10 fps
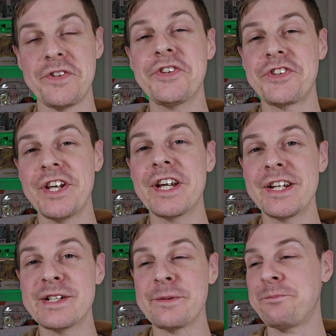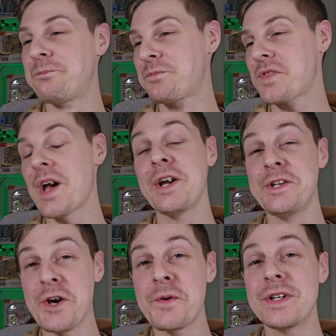singing. I
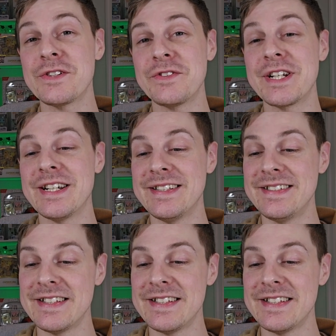know it's for kids,